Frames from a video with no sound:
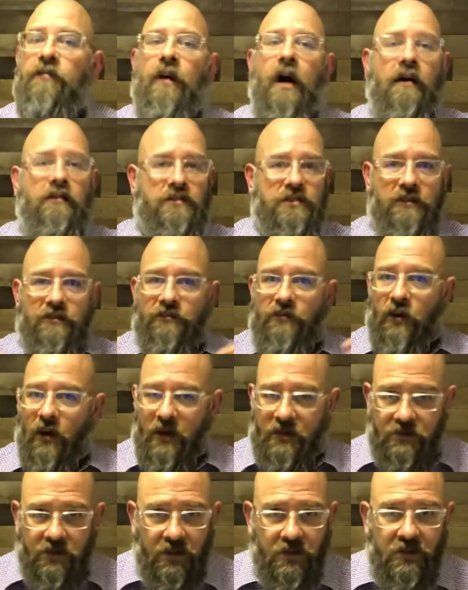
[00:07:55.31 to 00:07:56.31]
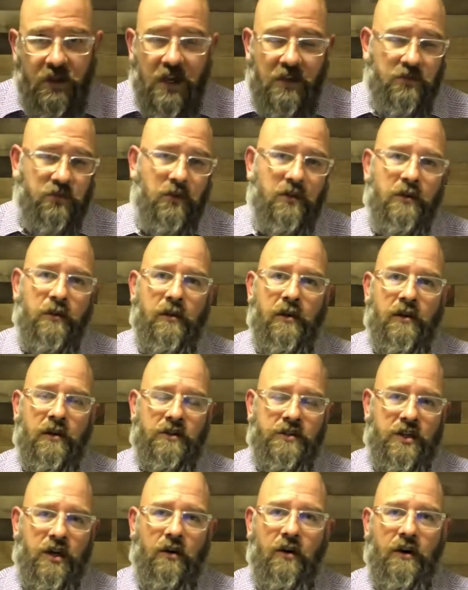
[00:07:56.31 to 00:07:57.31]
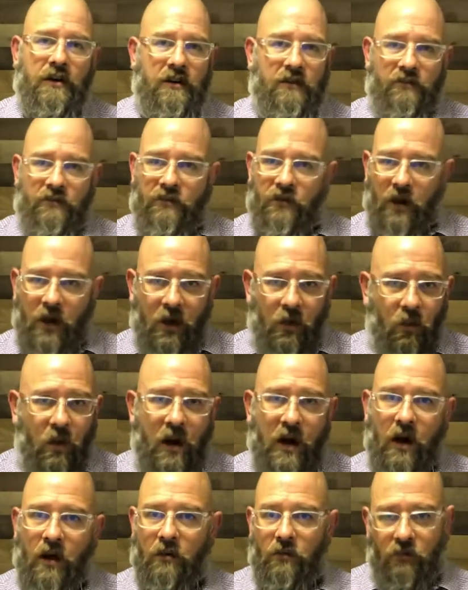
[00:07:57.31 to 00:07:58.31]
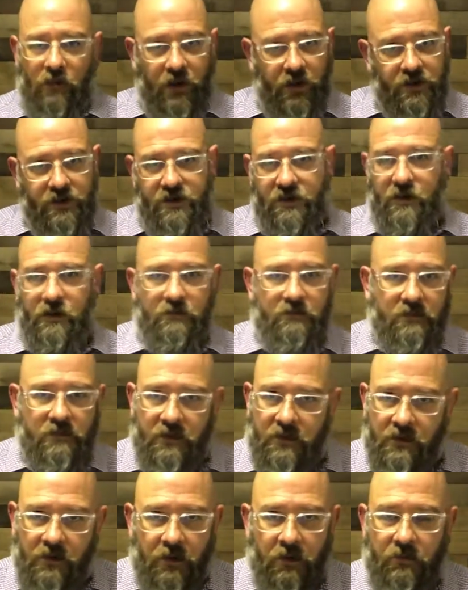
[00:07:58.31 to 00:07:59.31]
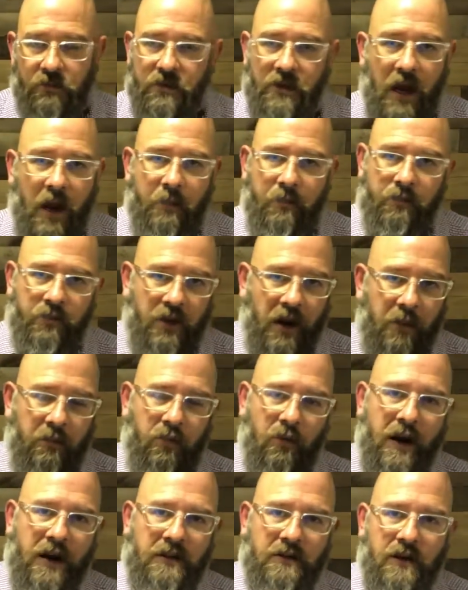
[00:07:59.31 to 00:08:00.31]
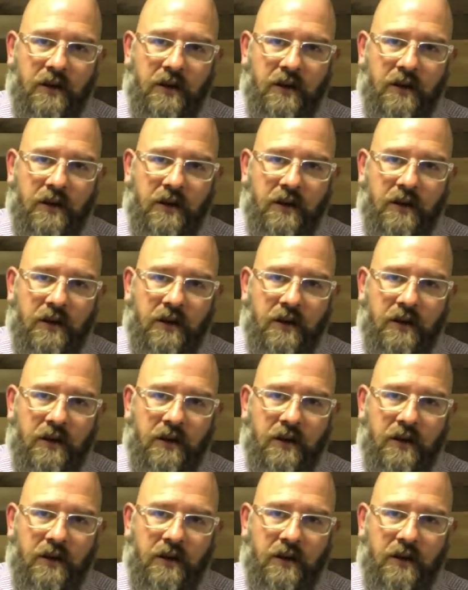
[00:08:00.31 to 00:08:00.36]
obviously very successful in the military, did very well, reached the, you know, top rank